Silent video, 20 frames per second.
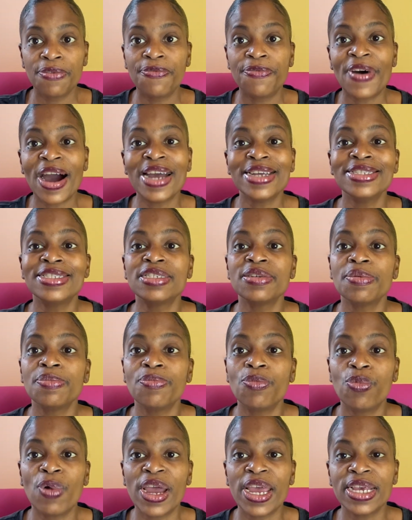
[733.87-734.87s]
find
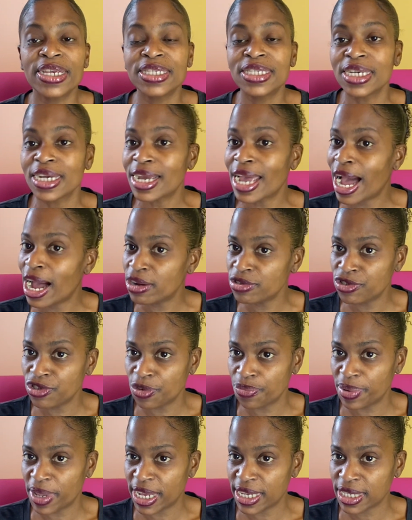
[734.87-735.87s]
some ways to count
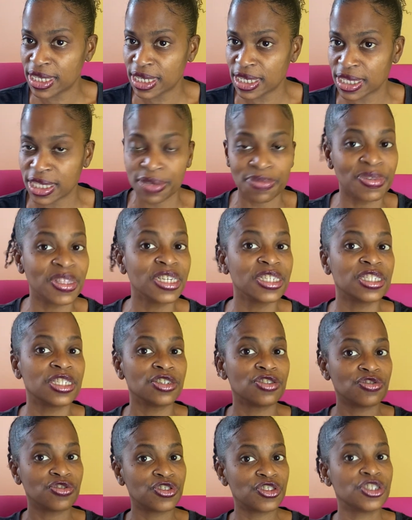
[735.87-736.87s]
your blessings, some things
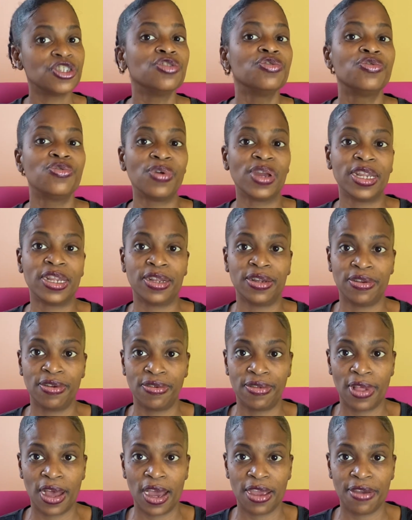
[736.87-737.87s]
that are still great in
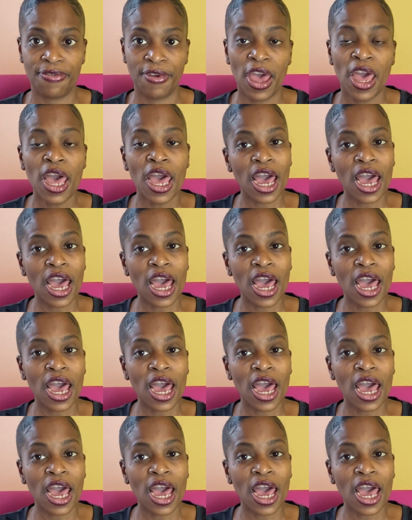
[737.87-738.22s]
your life,